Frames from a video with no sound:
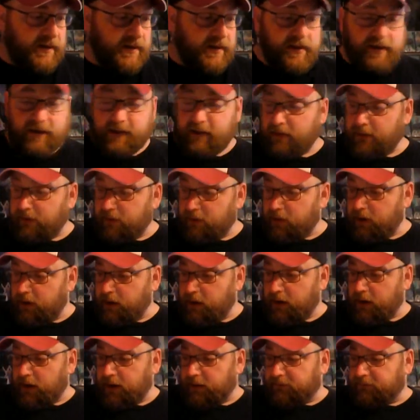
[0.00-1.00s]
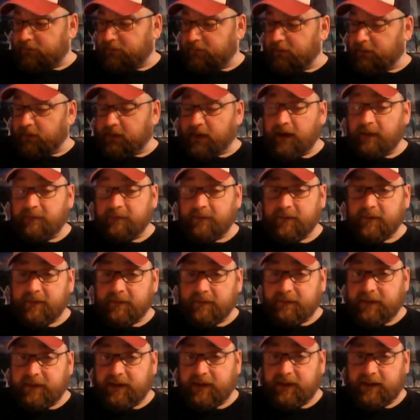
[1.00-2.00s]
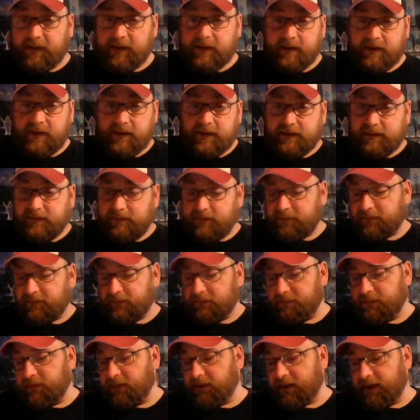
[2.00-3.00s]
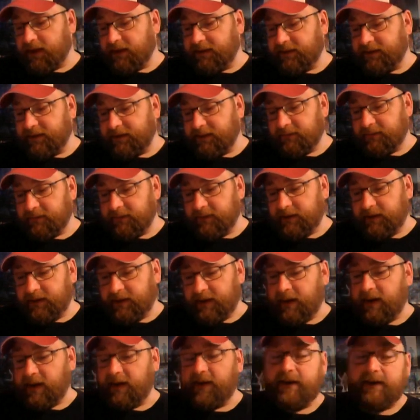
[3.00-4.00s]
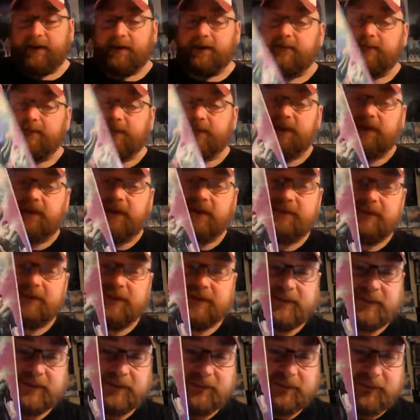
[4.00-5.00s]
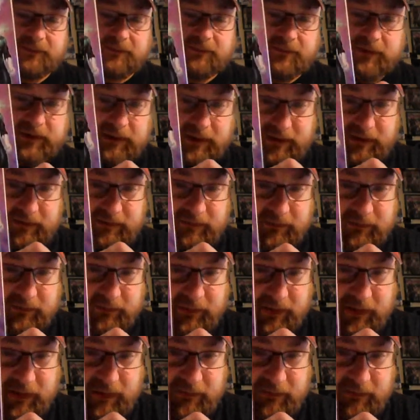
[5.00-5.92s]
Alright, so cover of the week. It was a book I didn't read. I am in love with this Green Lantern